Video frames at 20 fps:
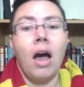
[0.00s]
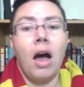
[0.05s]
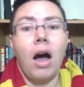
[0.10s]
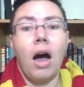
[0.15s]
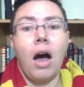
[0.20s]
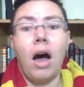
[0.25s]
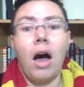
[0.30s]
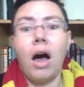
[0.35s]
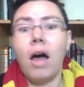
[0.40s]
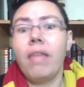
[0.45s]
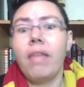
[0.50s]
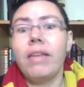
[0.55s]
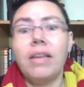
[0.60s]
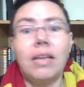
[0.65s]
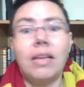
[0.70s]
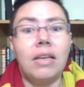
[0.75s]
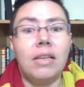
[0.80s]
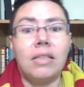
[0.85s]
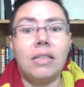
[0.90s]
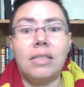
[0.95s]
all
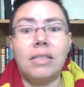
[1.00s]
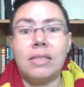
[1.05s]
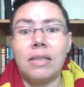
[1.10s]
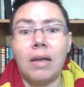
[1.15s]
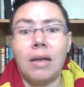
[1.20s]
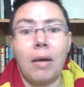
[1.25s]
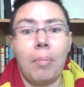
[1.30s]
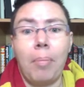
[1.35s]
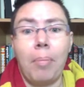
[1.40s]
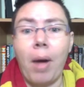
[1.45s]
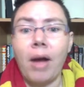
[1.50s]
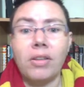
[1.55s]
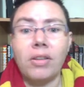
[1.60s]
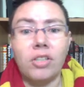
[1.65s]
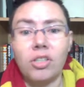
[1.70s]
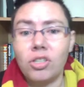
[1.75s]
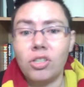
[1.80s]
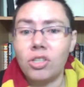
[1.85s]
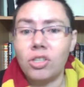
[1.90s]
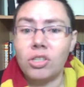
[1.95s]
these boxes
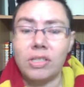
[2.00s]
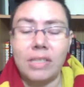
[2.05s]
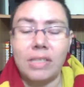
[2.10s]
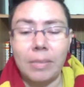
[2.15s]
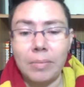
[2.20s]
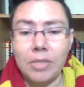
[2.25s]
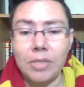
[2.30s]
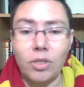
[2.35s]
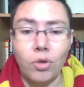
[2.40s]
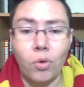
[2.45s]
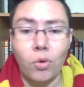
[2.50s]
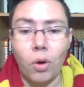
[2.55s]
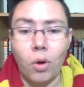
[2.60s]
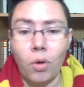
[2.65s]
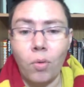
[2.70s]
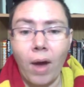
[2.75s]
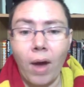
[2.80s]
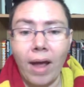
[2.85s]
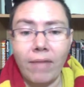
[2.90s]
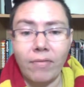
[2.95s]
seem to
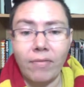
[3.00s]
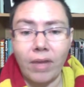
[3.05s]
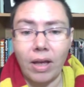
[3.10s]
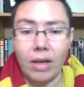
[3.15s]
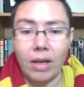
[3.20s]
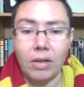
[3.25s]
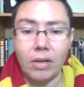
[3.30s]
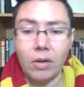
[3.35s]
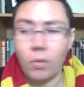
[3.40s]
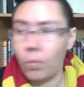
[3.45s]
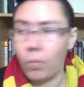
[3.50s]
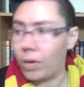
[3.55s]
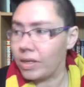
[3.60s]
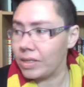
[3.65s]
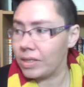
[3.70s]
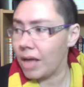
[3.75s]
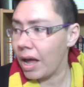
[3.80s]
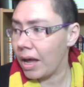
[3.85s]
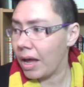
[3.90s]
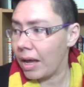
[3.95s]
arrive at one
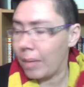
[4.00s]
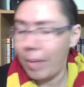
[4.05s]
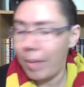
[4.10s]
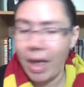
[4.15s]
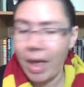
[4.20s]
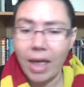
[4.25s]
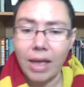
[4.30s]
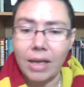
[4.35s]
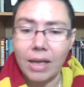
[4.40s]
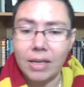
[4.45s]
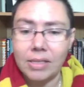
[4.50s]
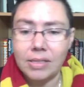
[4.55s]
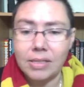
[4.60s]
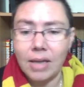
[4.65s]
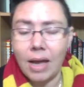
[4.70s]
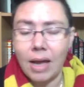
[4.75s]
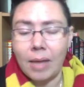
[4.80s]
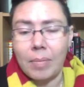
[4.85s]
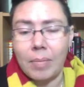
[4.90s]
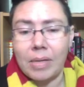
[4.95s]
time and I
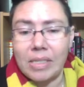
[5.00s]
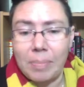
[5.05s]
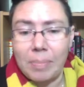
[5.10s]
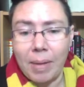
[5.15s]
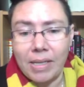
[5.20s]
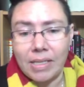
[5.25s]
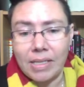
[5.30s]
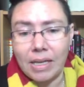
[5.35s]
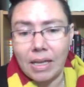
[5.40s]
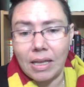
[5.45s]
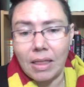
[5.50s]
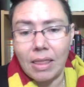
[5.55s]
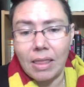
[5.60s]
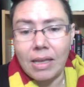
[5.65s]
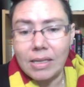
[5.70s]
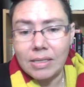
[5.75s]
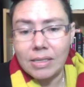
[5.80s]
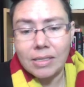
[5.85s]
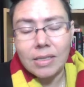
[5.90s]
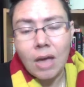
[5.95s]
am expecting at
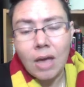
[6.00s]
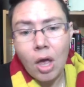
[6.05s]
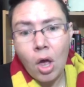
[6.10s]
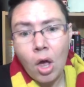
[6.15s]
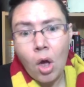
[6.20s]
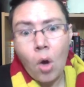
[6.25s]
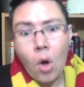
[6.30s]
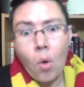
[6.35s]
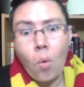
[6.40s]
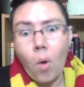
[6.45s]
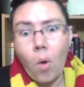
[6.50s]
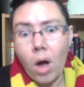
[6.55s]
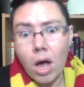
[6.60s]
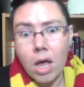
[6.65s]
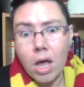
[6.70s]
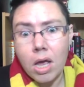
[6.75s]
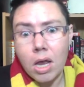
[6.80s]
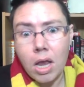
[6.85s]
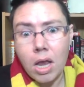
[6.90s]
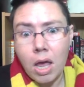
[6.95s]
least
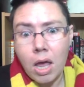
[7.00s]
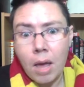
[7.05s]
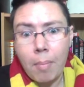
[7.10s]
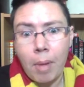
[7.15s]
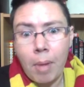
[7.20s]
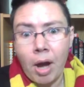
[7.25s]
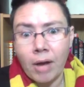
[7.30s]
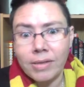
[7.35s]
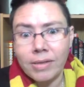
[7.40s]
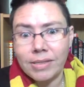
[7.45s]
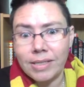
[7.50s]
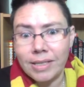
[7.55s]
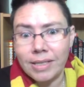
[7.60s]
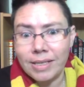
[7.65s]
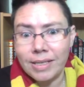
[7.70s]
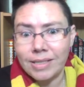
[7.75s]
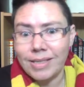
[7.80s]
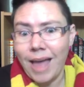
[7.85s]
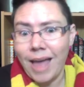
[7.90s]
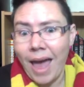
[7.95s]
one box that
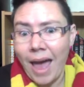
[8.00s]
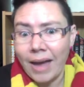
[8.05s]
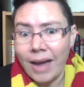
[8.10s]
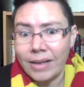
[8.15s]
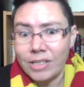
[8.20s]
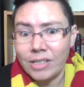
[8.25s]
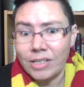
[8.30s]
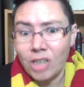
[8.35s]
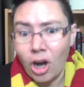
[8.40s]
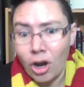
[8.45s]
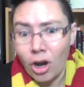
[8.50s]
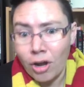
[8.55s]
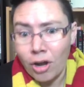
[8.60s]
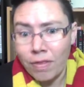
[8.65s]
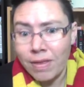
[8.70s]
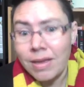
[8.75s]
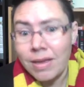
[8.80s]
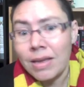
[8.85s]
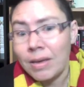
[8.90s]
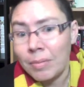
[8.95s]
is Akatar
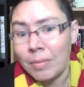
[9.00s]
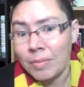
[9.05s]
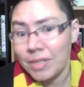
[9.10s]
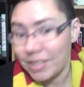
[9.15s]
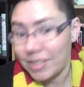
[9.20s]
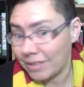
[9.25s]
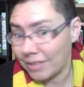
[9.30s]
themed.